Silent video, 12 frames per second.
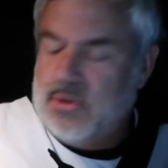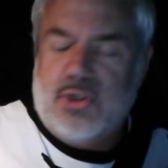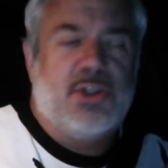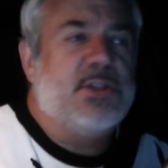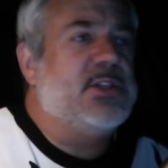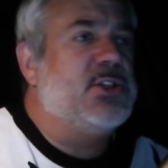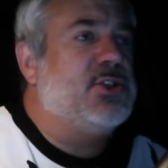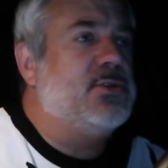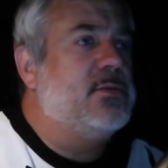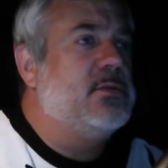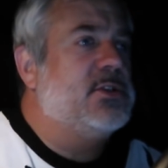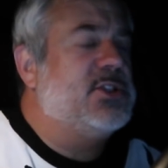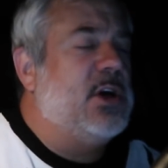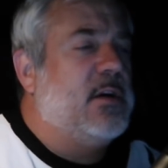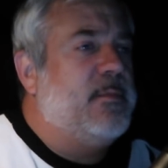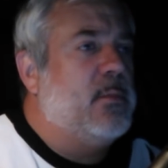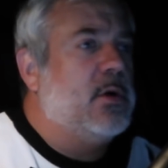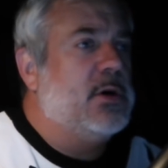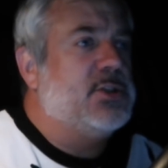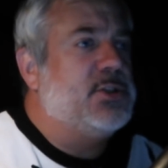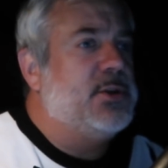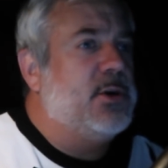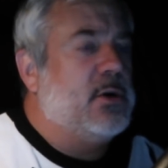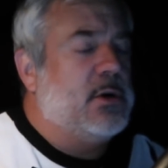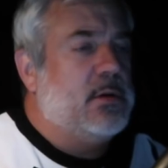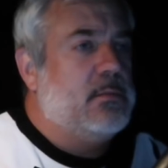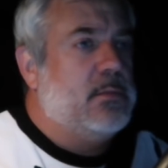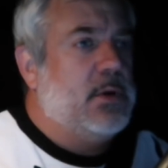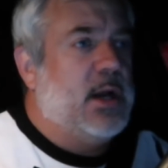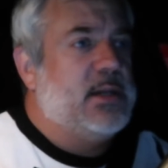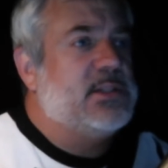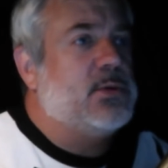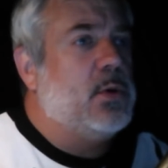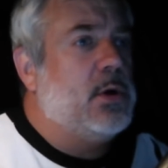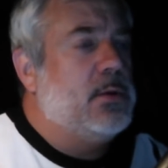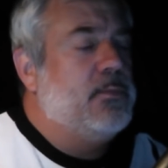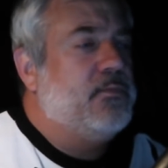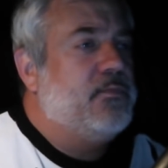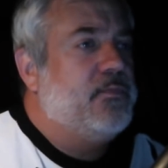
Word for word: she's a sophomore, junior in high school.